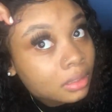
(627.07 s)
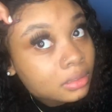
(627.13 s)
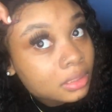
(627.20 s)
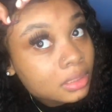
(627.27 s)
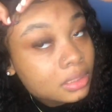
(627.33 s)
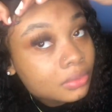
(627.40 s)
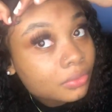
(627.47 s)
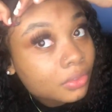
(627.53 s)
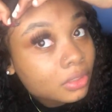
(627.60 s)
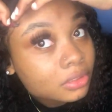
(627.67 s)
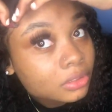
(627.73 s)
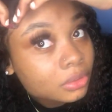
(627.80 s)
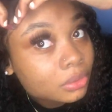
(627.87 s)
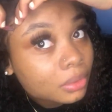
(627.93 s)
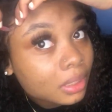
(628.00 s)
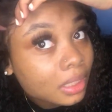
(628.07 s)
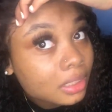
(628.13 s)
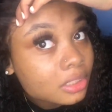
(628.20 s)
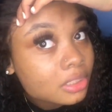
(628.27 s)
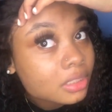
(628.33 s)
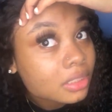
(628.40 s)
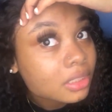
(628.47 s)
This frontal
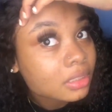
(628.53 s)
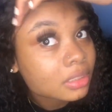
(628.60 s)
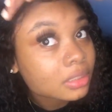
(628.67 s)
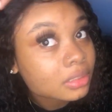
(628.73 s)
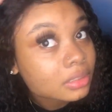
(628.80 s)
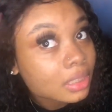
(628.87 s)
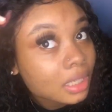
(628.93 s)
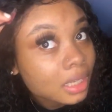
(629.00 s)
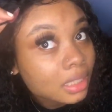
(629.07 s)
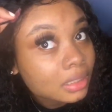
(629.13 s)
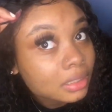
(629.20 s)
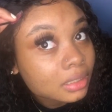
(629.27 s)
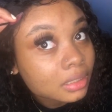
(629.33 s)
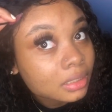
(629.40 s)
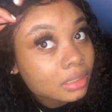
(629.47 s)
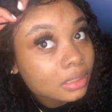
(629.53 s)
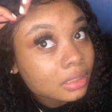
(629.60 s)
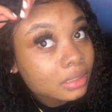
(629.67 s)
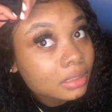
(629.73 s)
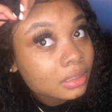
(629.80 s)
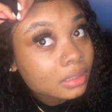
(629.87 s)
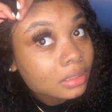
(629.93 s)
actually looks hella good.